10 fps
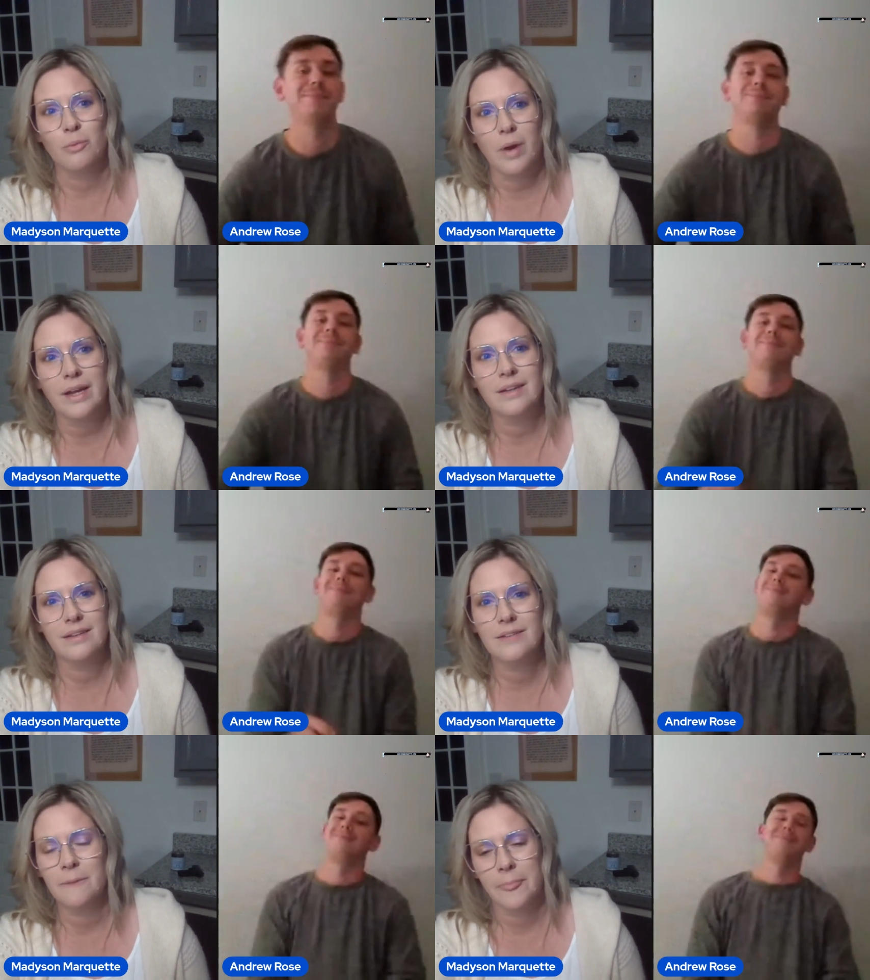
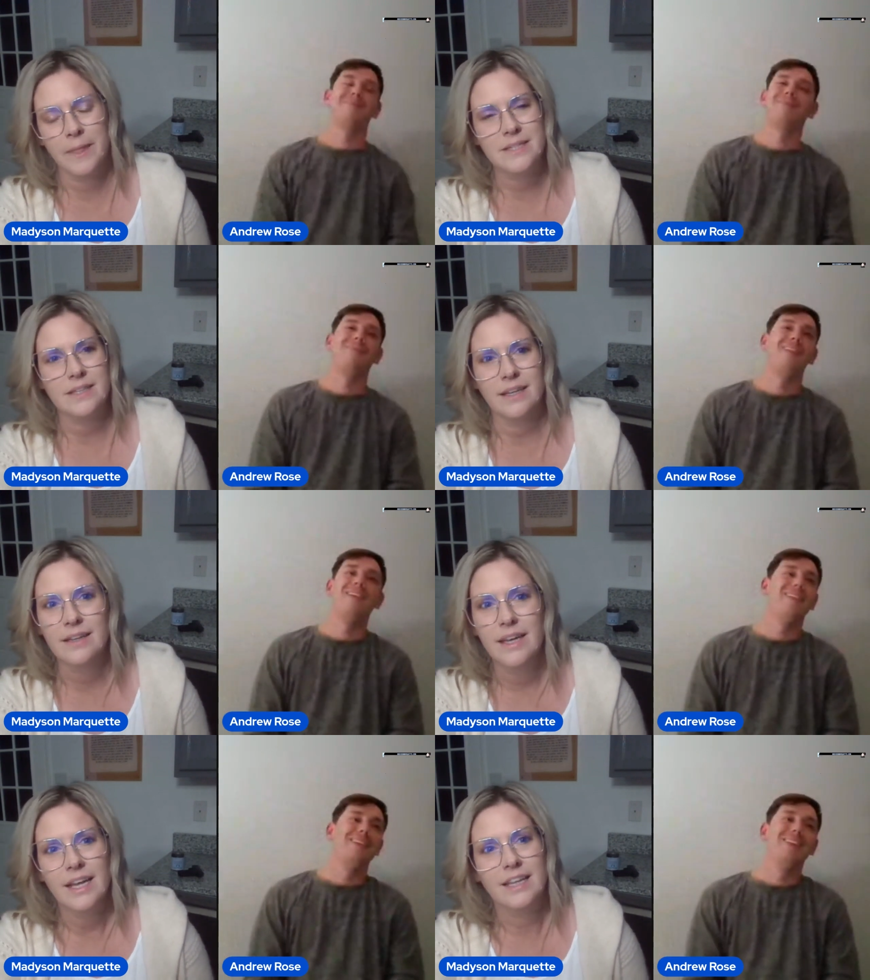Speaker 1: right?
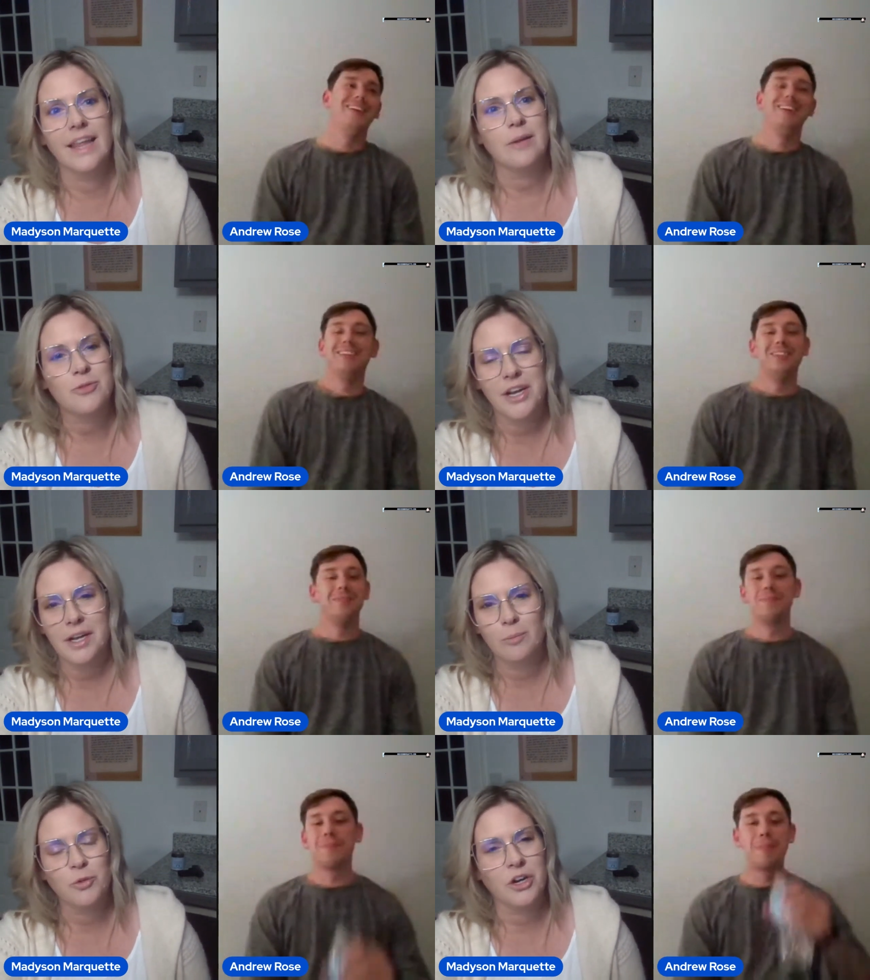Listen, let them try
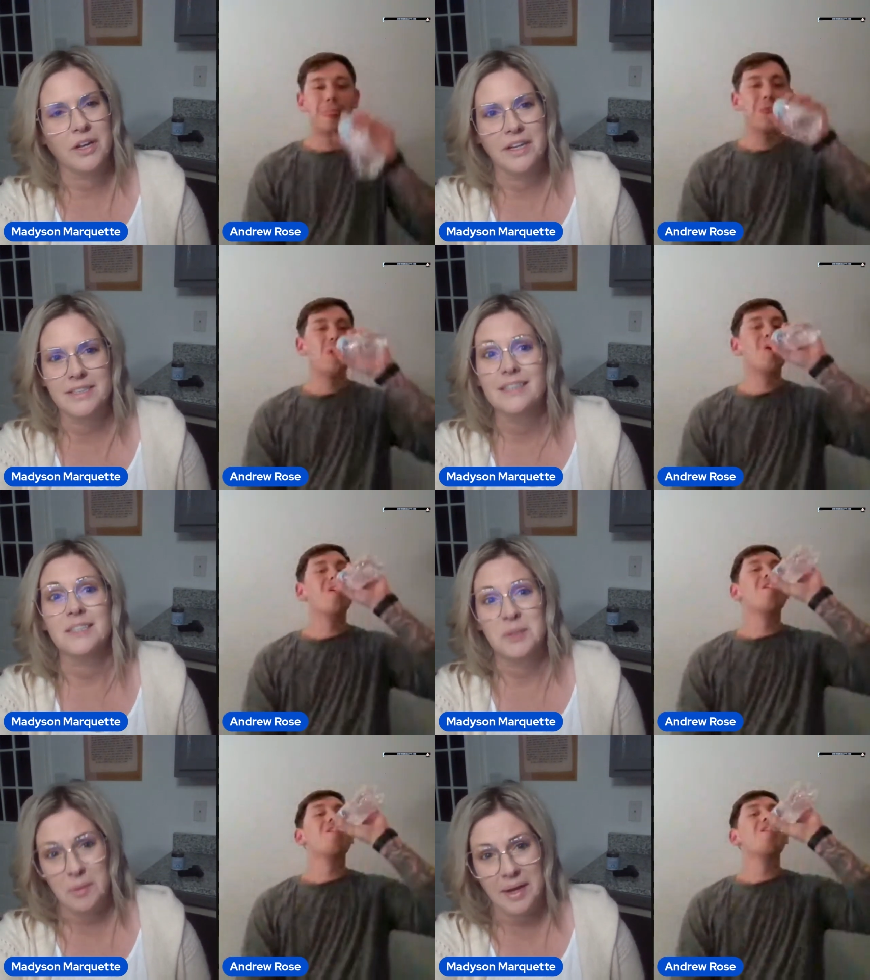to come for our guns and
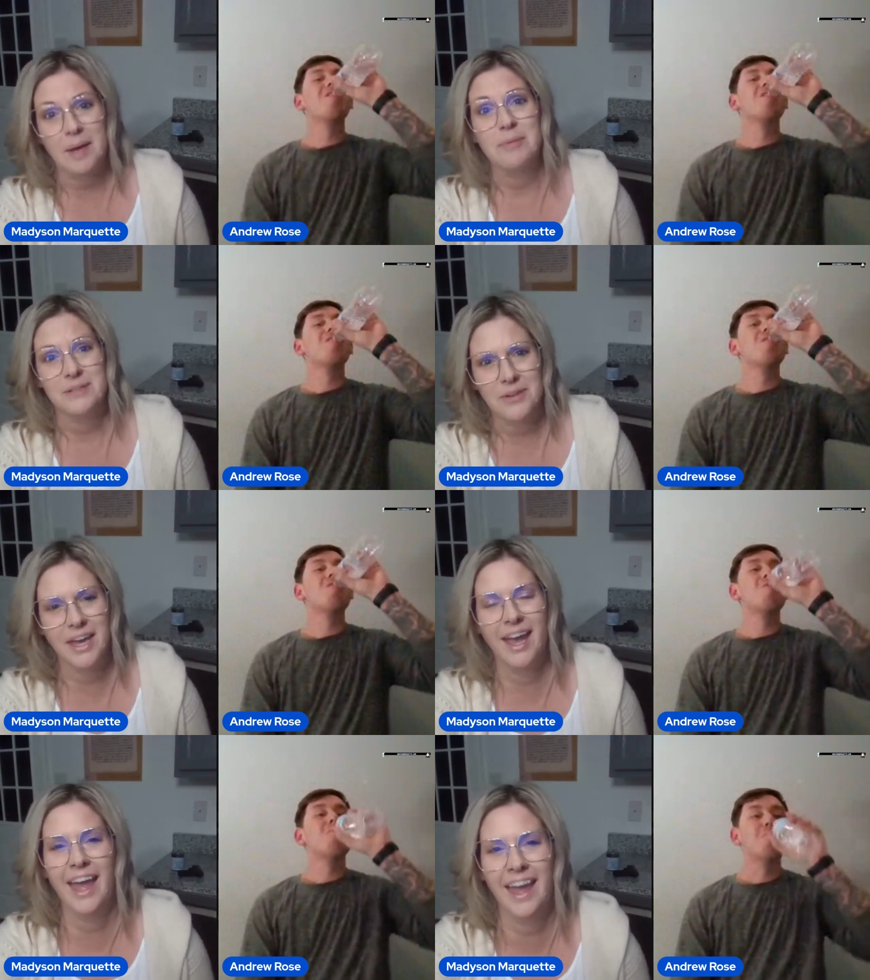then see what happens.
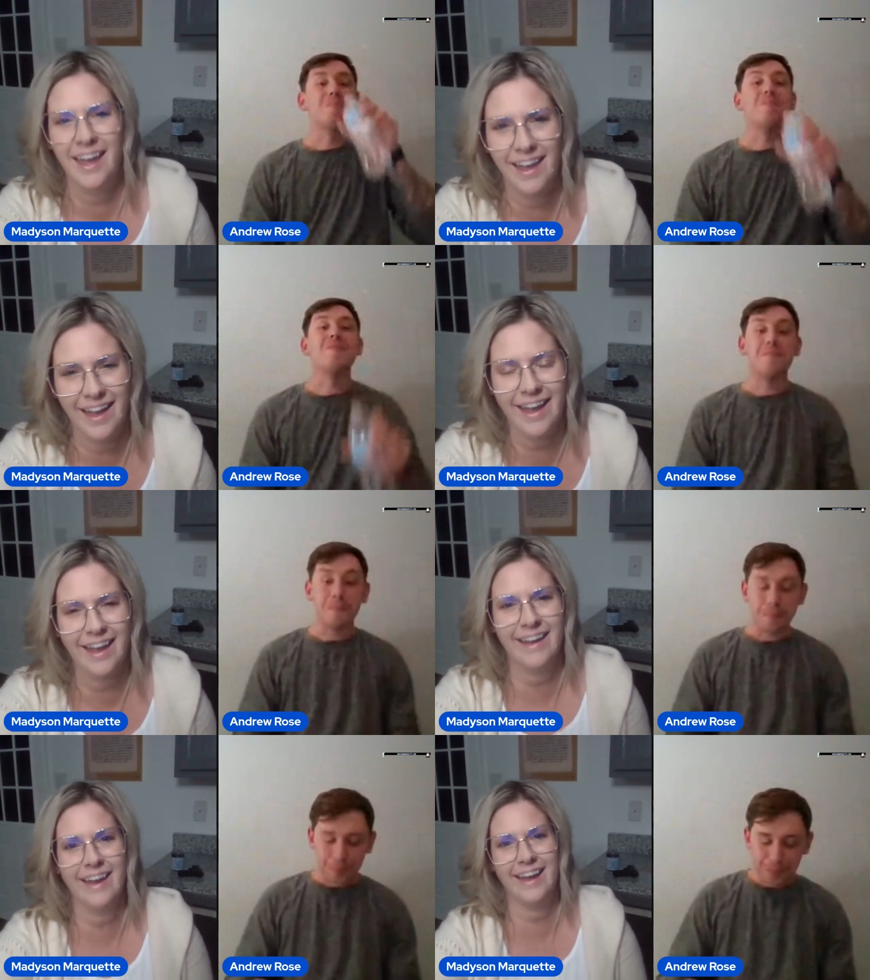
Speaker 2: mm.
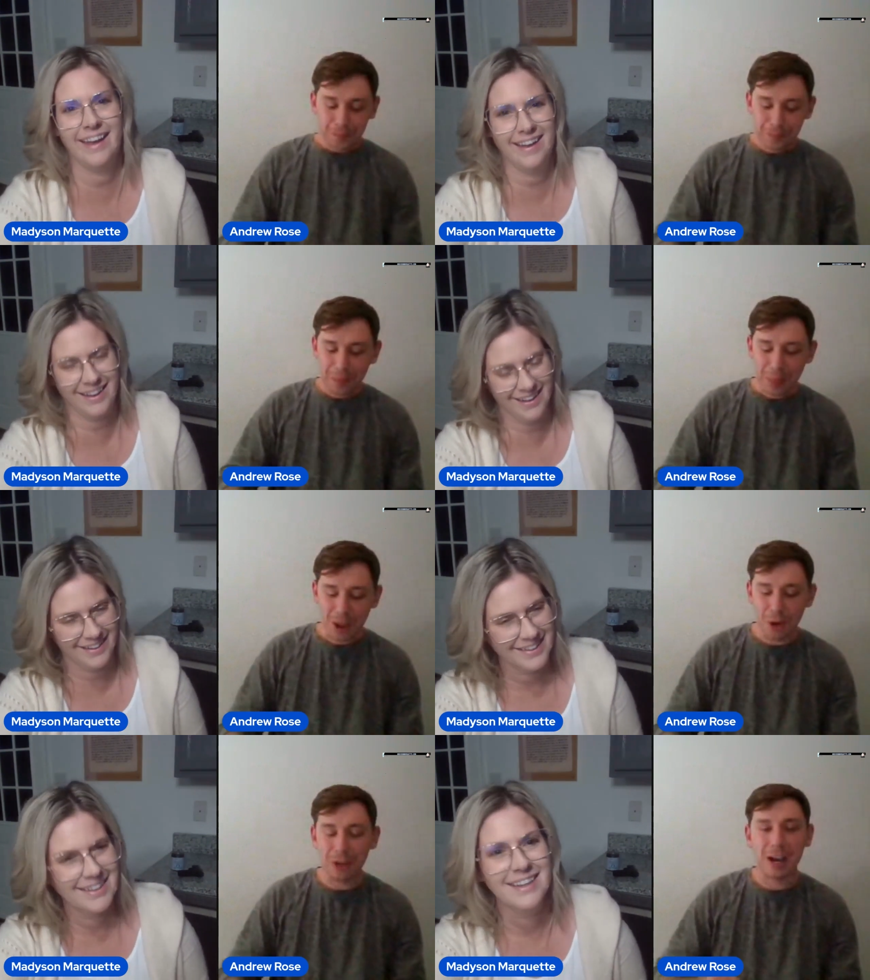
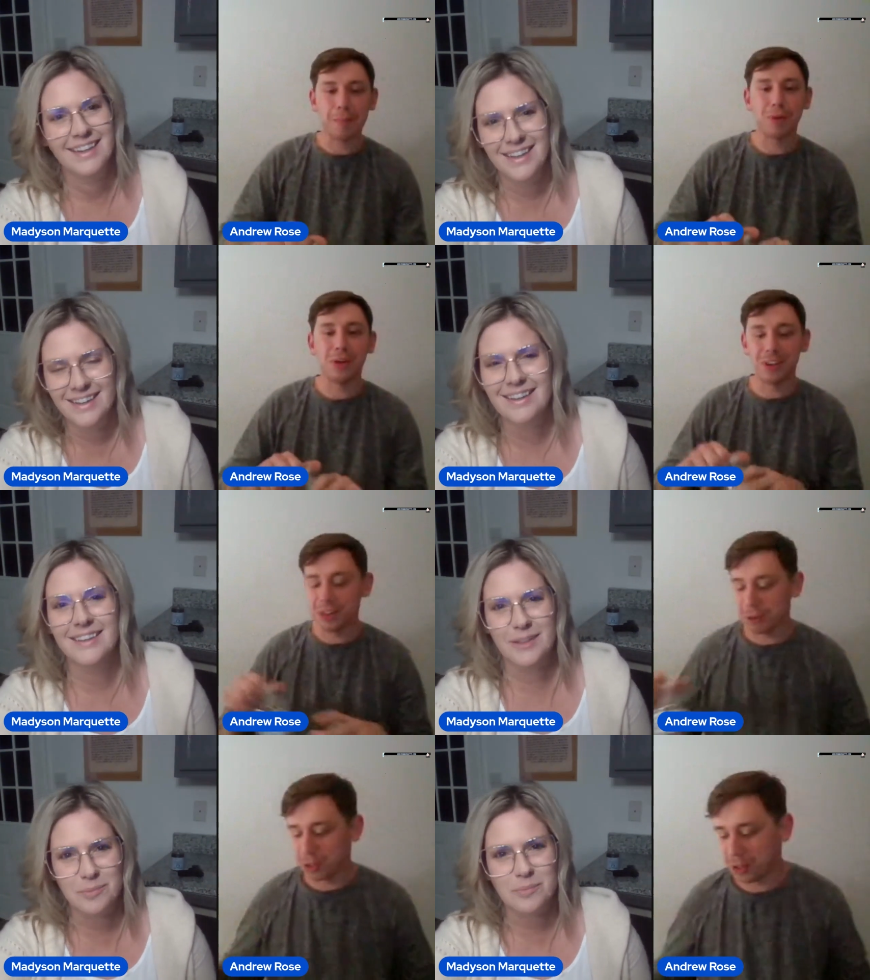Oh yeah, I have plenty of
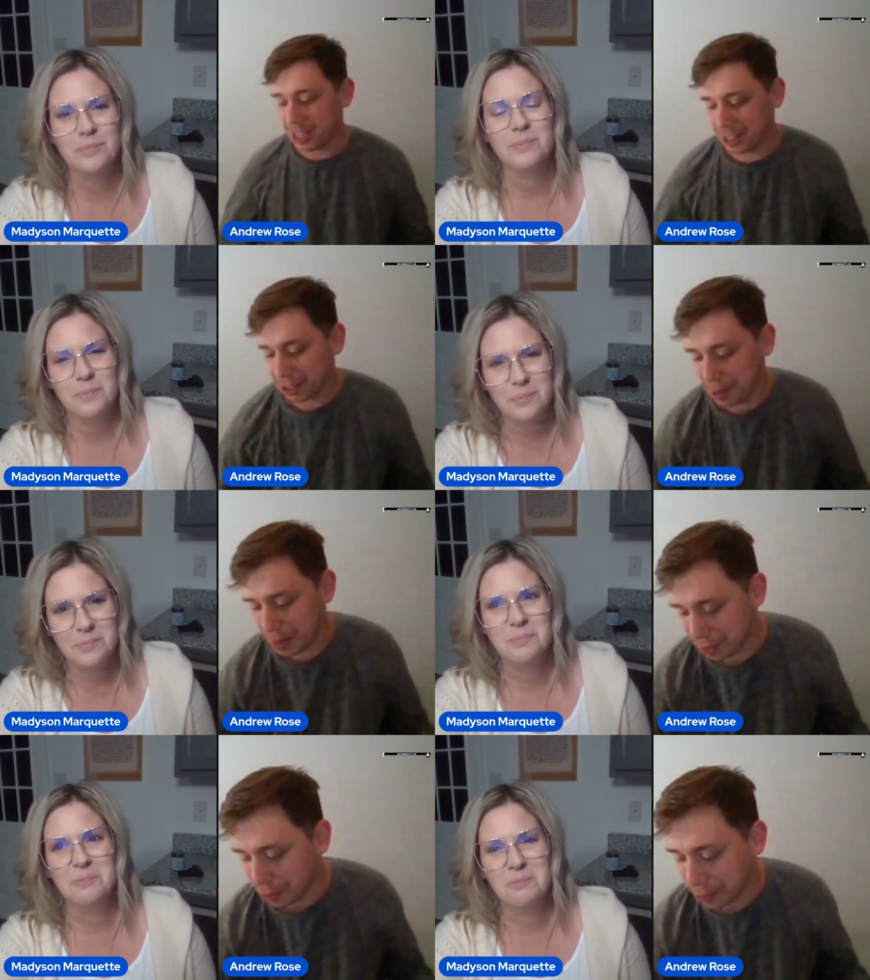those. So yeah, come
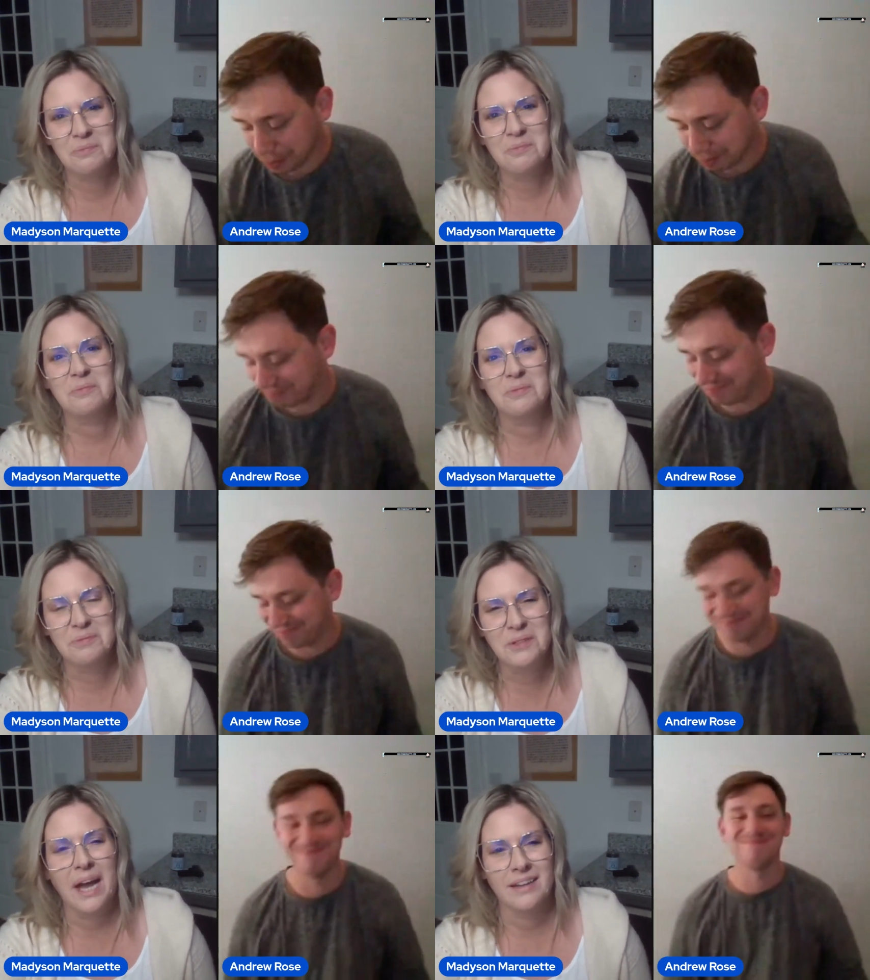after me.
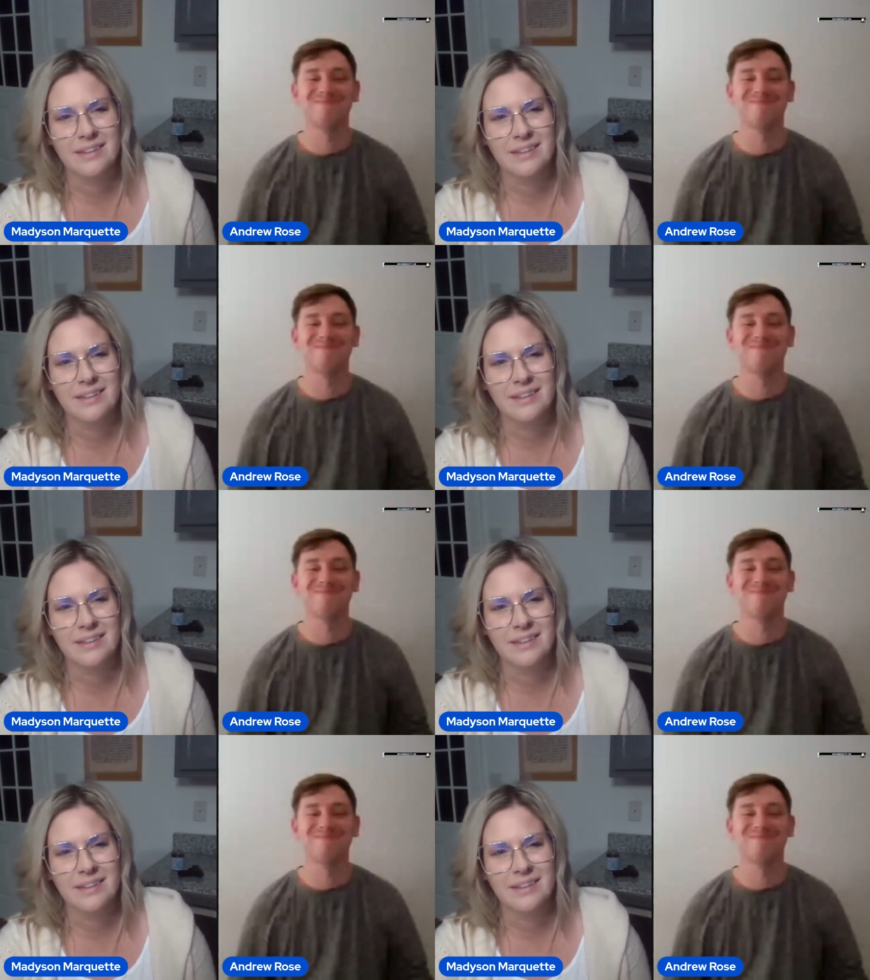
Speaker 1: yeah,